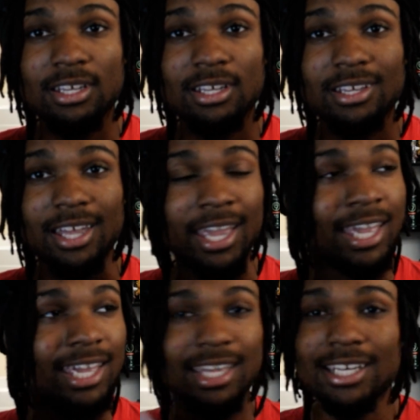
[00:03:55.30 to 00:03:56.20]

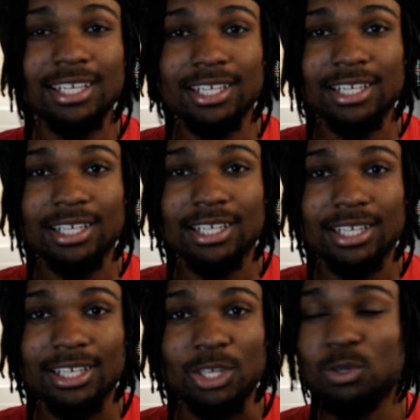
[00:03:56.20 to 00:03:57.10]
and
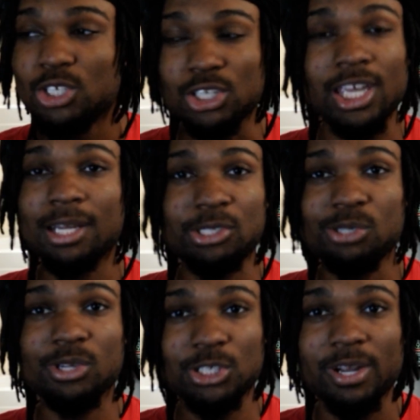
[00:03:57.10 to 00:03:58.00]
you just end up shooting a
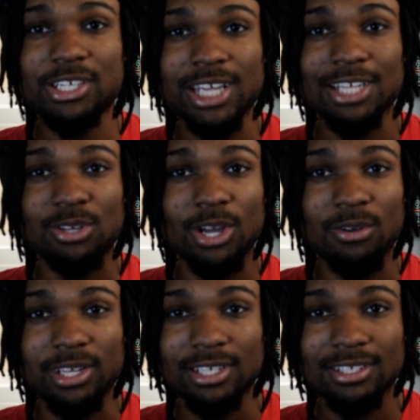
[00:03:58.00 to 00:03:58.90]
straight shot to the goalie.
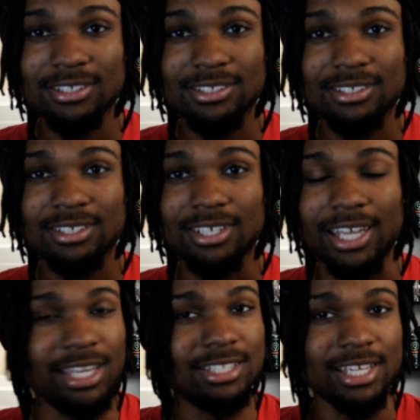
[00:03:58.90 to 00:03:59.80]
And he
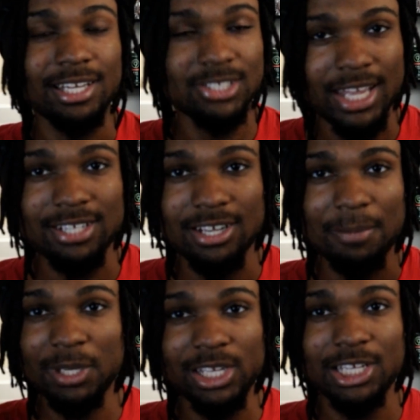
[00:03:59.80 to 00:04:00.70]
just end up snatching up and
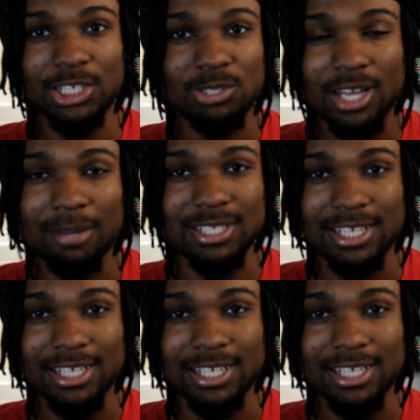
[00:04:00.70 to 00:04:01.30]
looking at you dumb as hell.